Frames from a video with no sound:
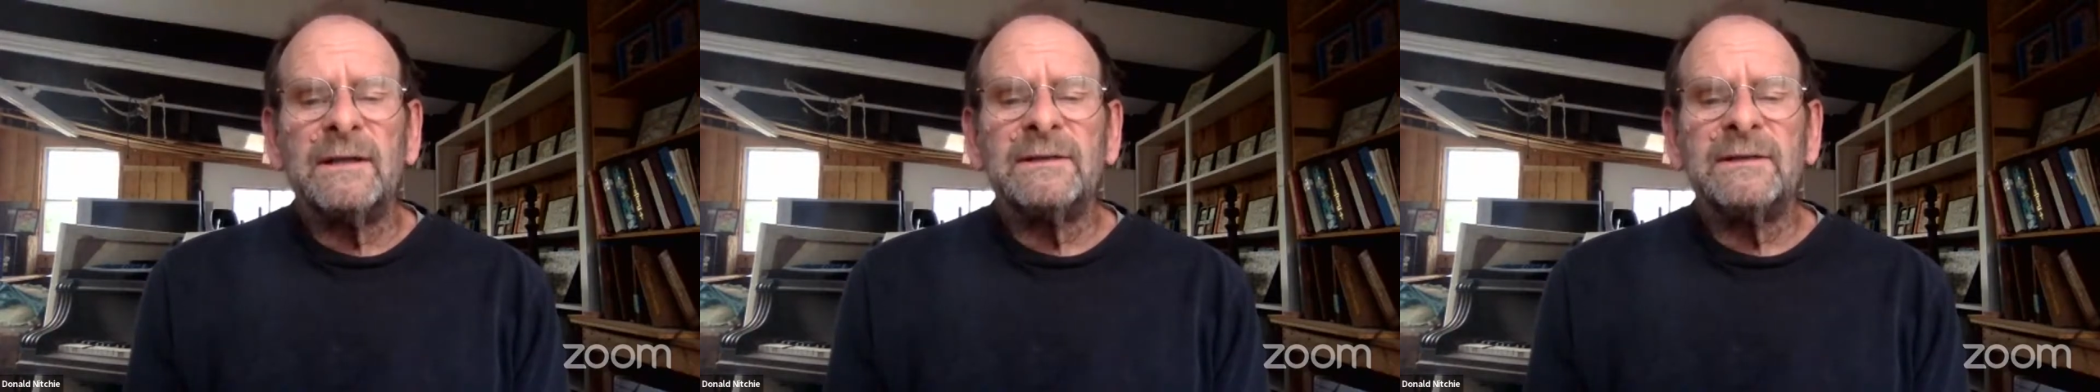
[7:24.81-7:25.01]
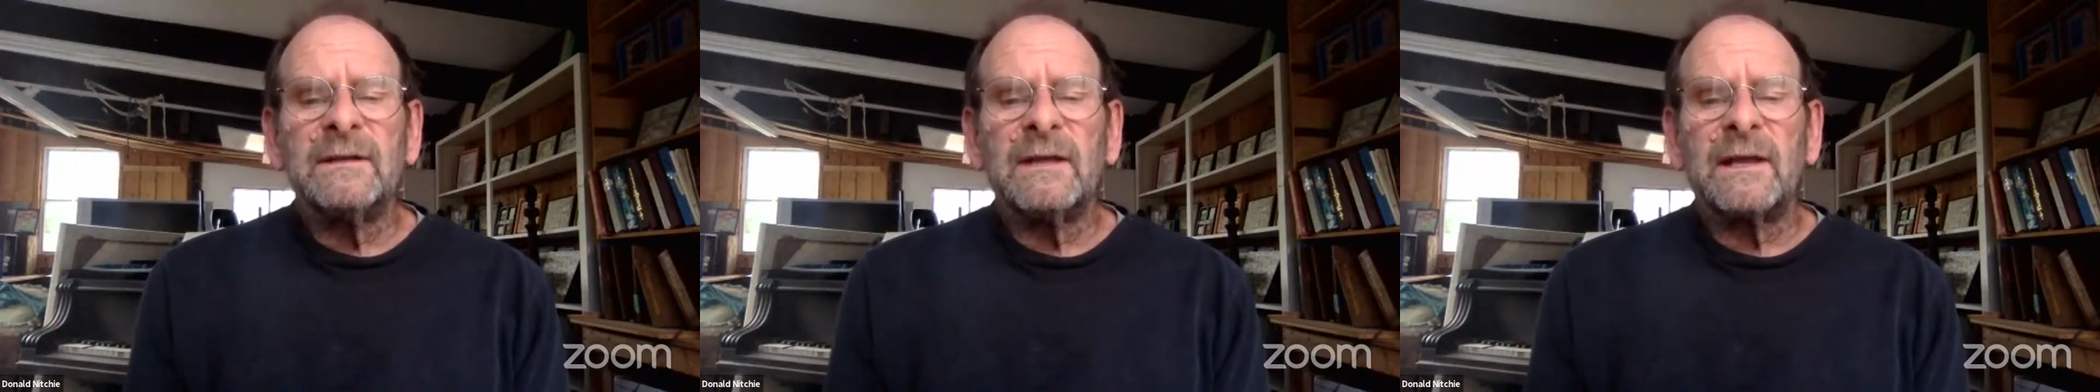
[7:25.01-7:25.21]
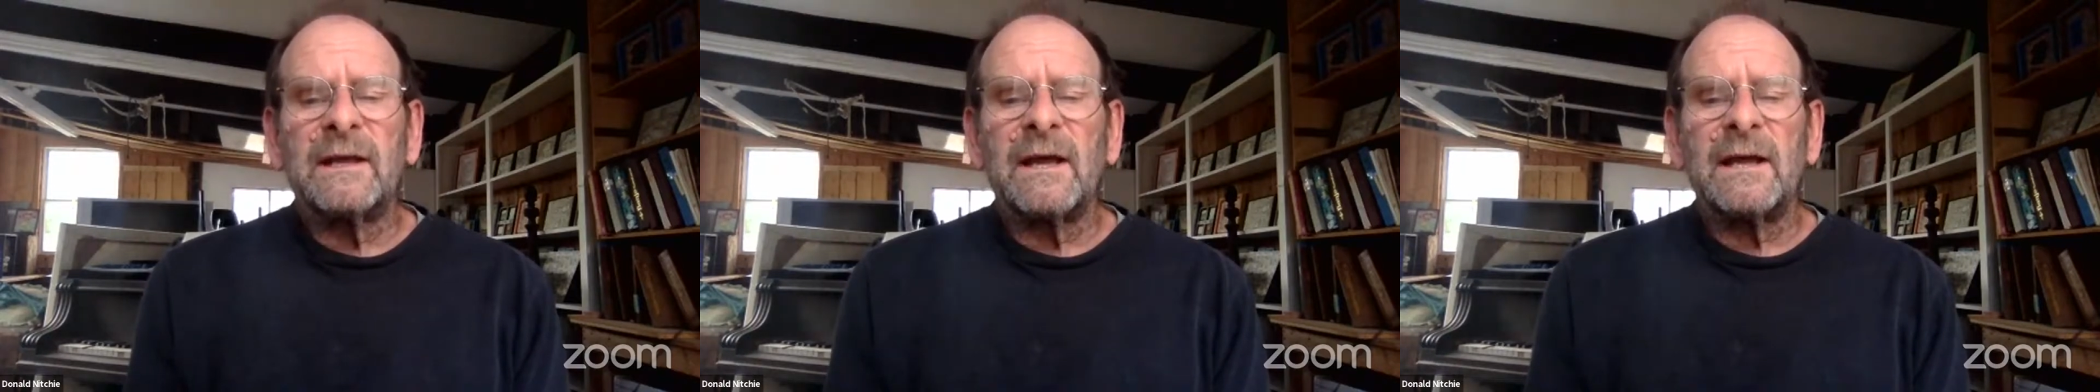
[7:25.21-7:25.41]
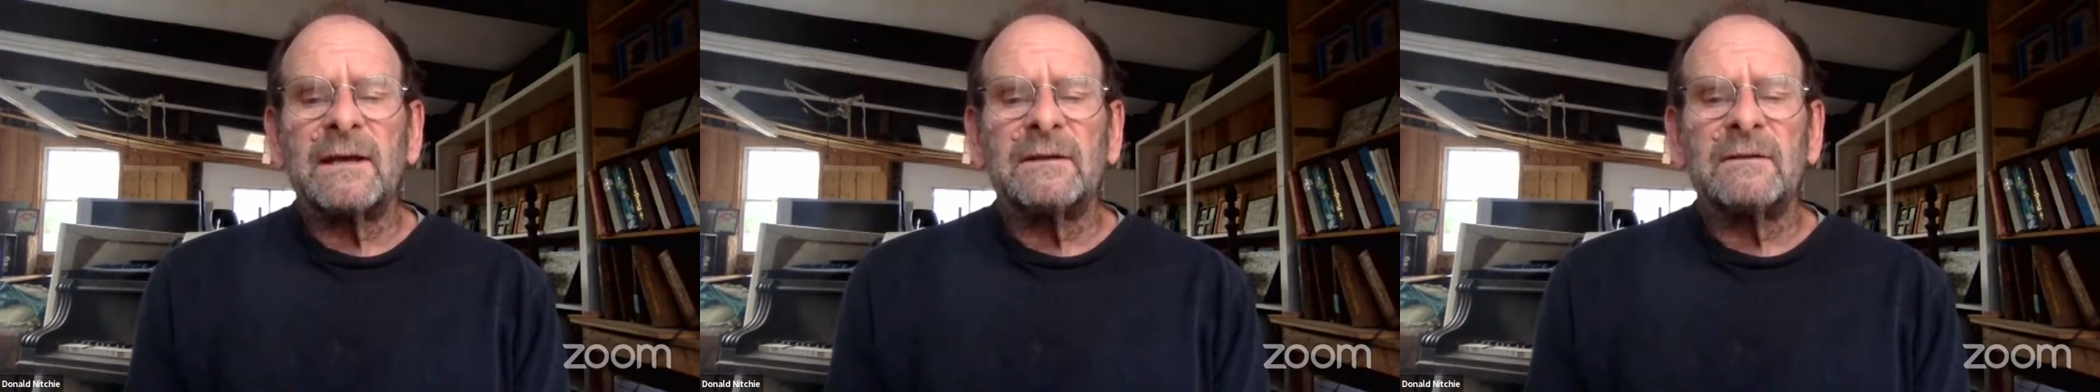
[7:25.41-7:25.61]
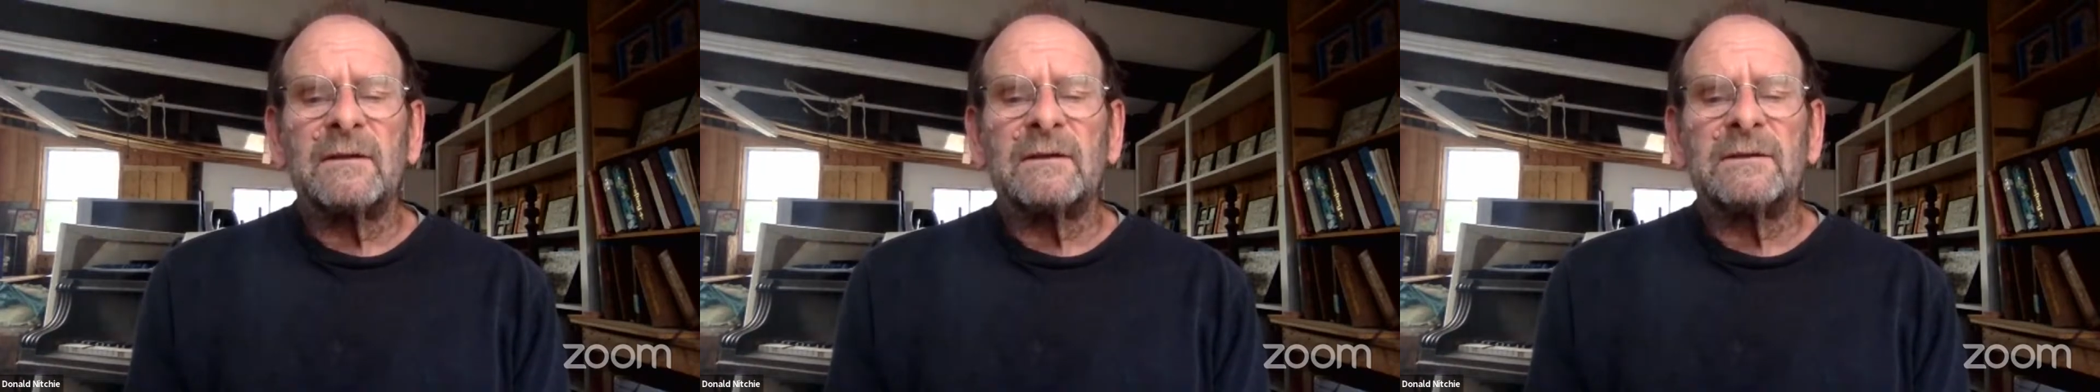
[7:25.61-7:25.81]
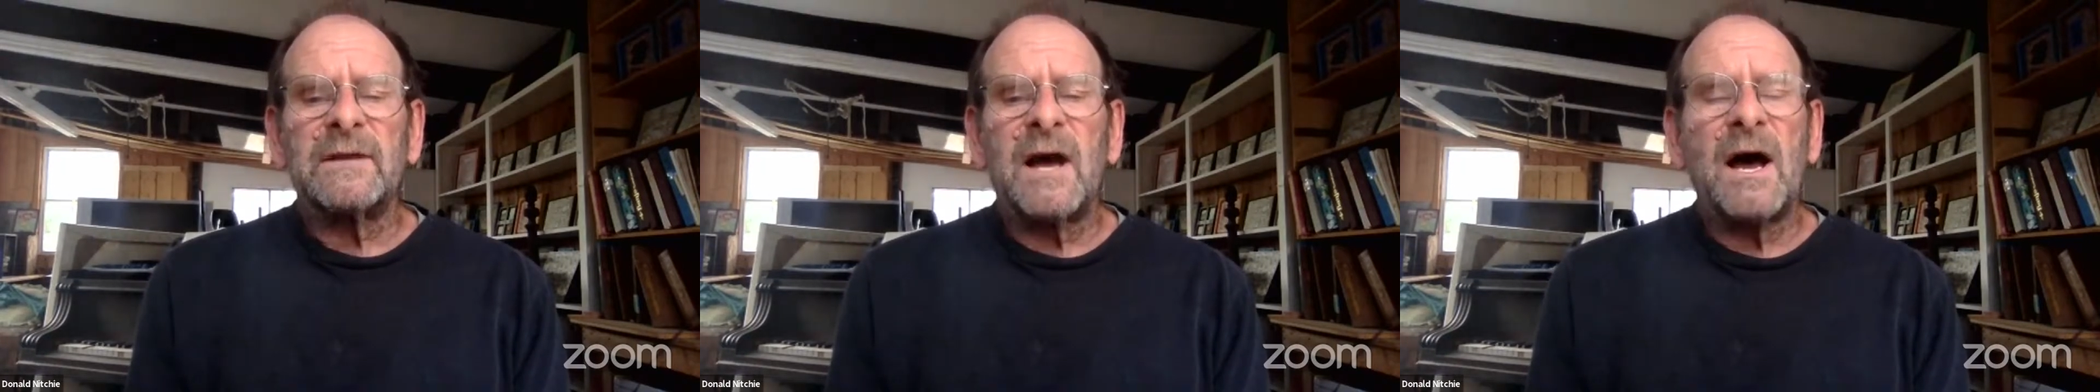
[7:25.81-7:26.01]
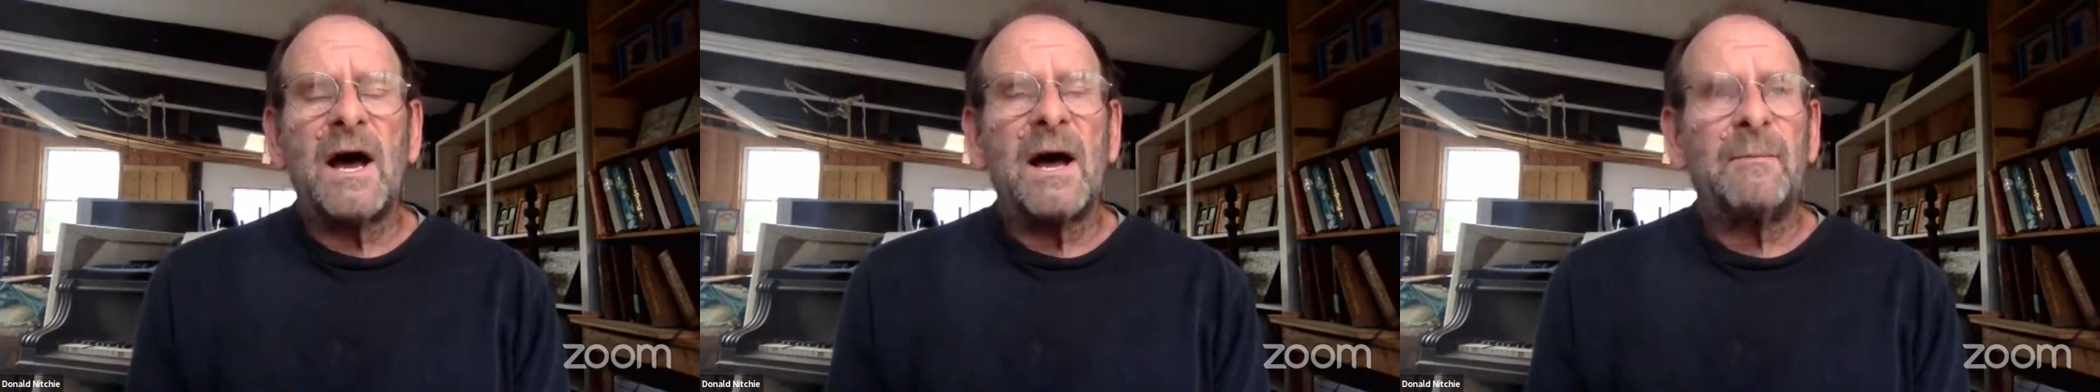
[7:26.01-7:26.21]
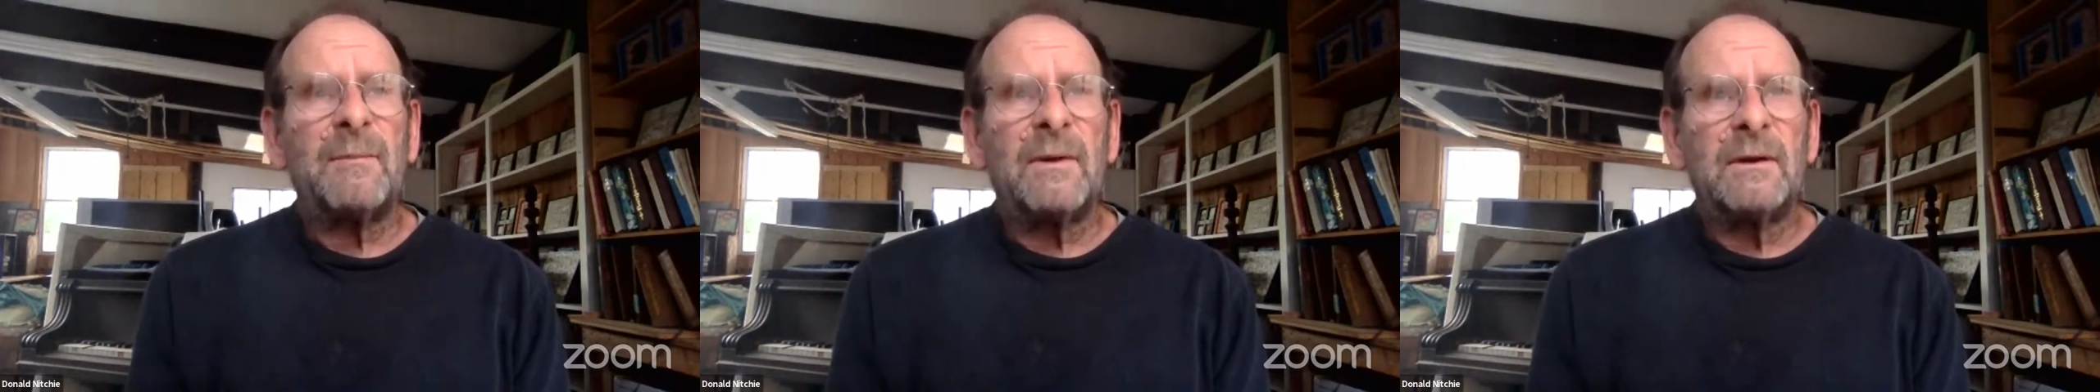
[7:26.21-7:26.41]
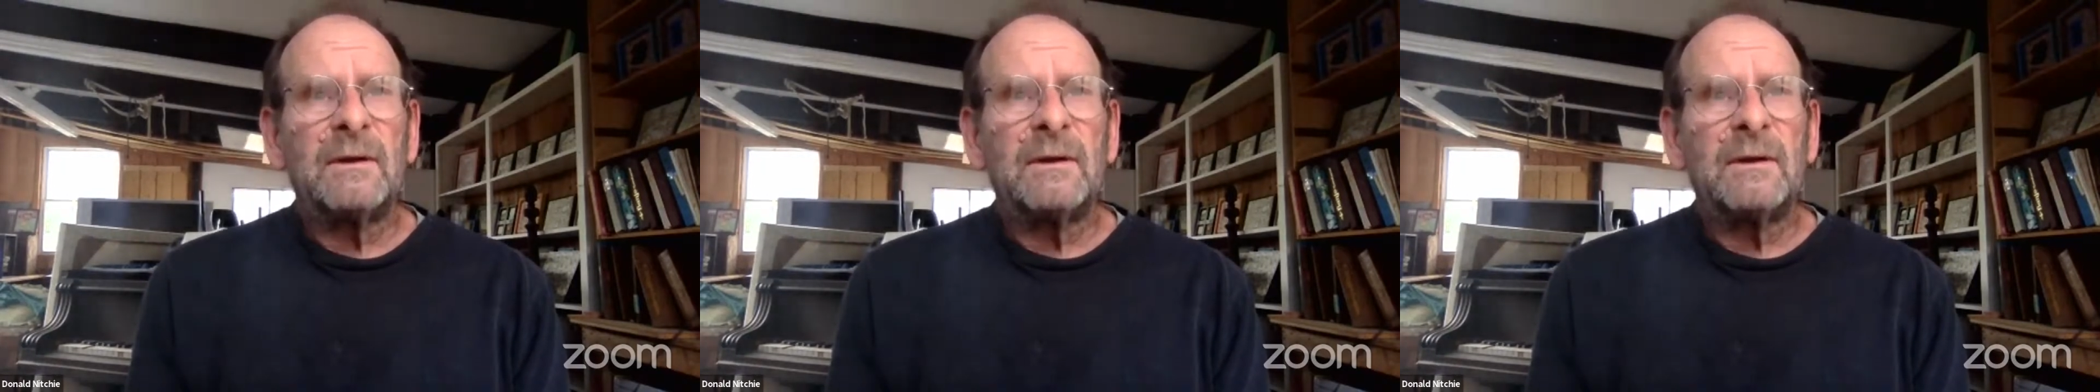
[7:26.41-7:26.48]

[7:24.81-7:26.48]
until it got to the top,